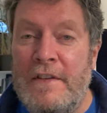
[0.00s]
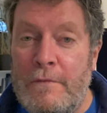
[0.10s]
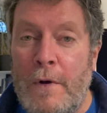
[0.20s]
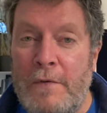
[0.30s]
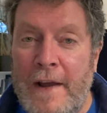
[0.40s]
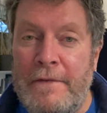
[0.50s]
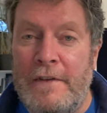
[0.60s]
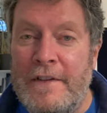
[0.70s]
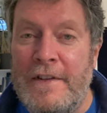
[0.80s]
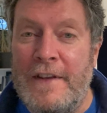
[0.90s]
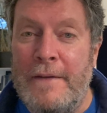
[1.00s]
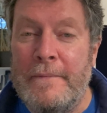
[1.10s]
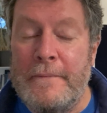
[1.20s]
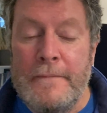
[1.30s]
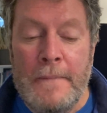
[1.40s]
is what we're after, isn't it?
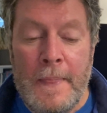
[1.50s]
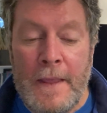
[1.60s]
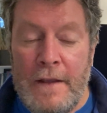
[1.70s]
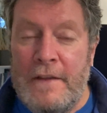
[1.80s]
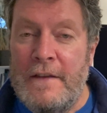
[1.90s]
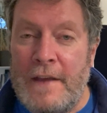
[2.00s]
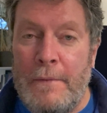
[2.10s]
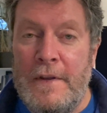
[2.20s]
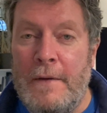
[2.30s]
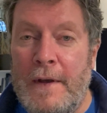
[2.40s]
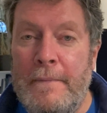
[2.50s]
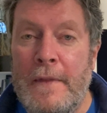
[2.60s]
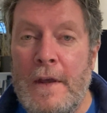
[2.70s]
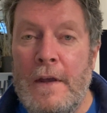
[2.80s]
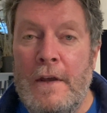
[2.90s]
And this is how we do it.
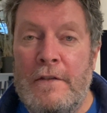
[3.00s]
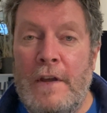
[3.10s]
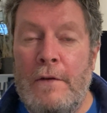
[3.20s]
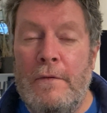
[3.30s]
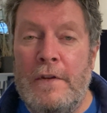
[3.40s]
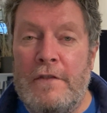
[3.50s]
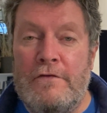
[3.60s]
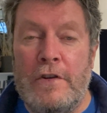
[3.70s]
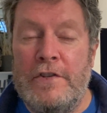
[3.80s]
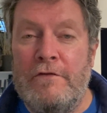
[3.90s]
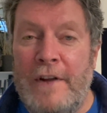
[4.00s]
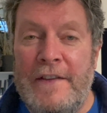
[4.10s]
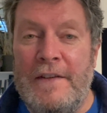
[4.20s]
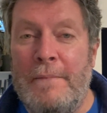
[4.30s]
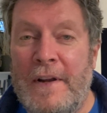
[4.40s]
So the structure is really
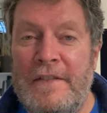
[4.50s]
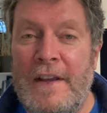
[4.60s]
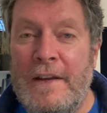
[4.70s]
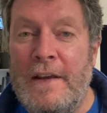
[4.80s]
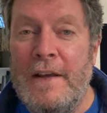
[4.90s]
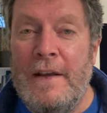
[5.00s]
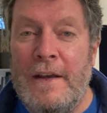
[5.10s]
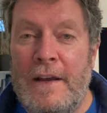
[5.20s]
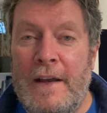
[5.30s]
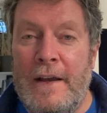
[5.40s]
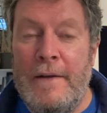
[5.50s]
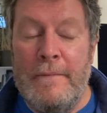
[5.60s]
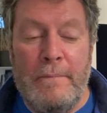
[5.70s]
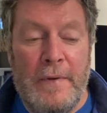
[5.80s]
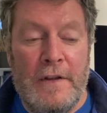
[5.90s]
simplistic,
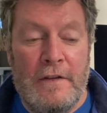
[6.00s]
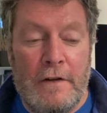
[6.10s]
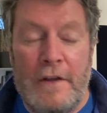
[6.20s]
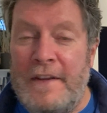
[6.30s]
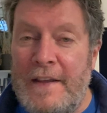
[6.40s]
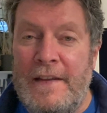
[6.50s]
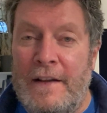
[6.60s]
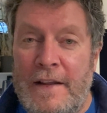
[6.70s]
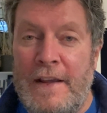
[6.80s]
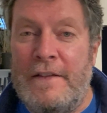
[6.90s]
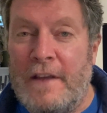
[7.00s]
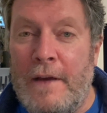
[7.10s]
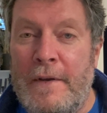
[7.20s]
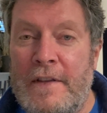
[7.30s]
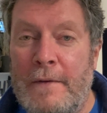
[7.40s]
but there's a lot of detail that needs to
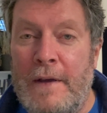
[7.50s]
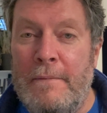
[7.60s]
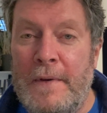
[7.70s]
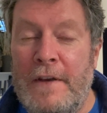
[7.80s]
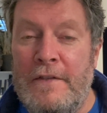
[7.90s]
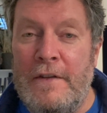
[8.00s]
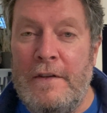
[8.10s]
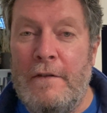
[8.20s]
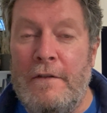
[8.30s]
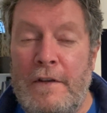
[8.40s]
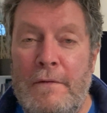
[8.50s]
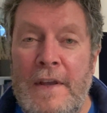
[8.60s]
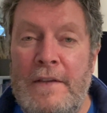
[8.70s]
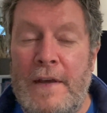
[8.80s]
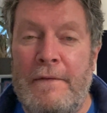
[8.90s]
go into it, because you
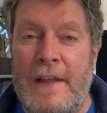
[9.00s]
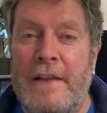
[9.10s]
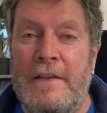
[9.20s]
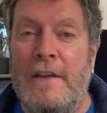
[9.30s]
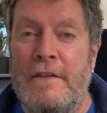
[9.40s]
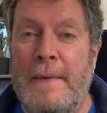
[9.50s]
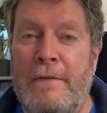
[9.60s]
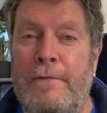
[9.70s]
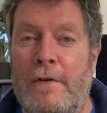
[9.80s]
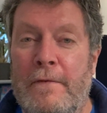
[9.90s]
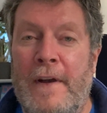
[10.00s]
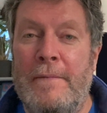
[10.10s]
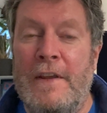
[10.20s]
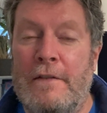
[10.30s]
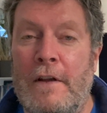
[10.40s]
need to have an answer that's about 4 or 5
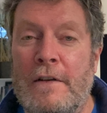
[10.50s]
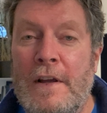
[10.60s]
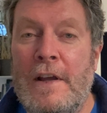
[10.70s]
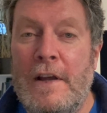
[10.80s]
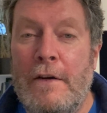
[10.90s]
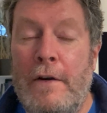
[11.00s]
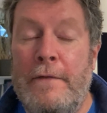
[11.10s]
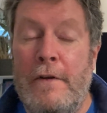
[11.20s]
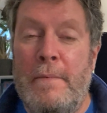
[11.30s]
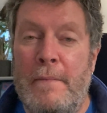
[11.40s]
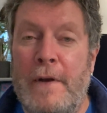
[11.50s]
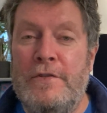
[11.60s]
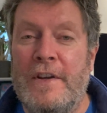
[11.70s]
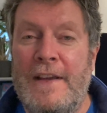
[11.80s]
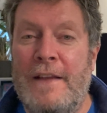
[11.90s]
minutes long, or if you're a
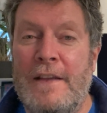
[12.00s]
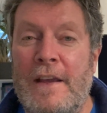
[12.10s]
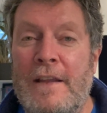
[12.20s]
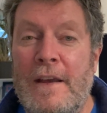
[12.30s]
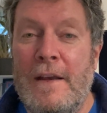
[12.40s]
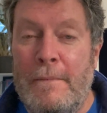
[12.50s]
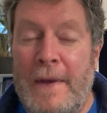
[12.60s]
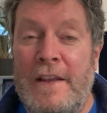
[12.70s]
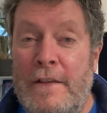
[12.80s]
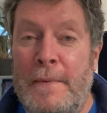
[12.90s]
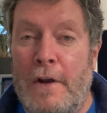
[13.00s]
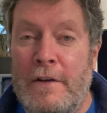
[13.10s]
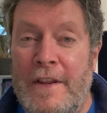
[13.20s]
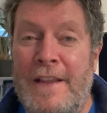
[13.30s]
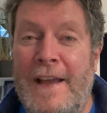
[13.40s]
promotion candidate, it might need to be
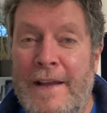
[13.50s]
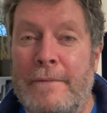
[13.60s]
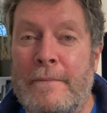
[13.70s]
longer than that.